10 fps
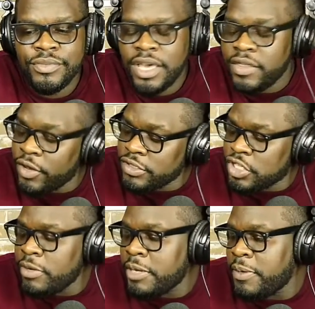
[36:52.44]
There were so
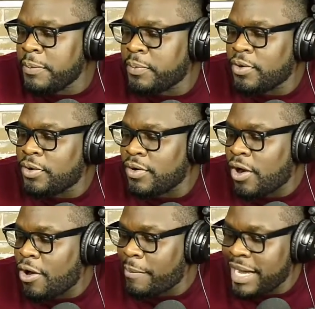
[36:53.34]
many people
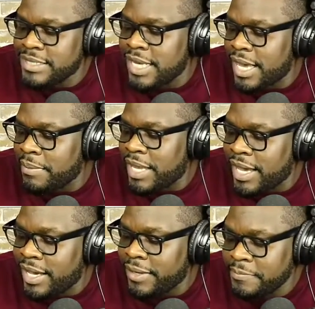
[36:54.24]
on my
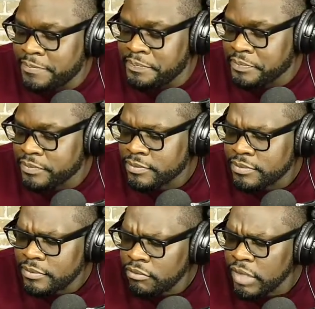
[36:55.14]
timeline
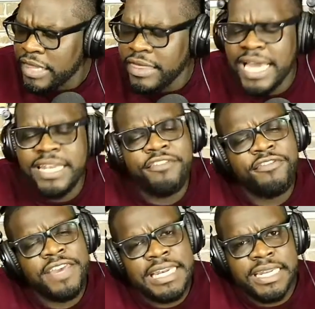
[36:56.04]
that
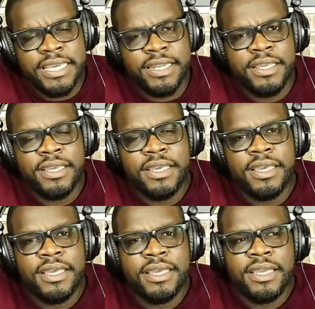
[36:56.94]
defended
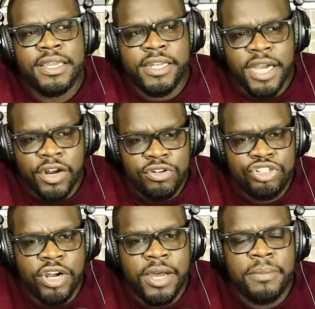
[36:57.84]
Donald
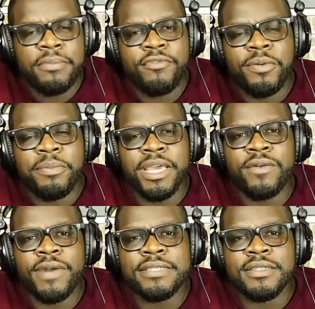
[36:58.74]
Trump from being a
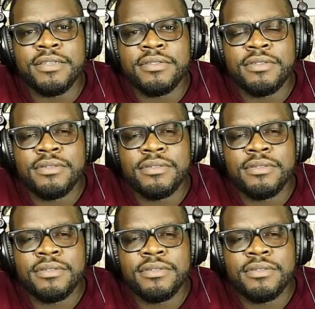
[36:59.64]
racist.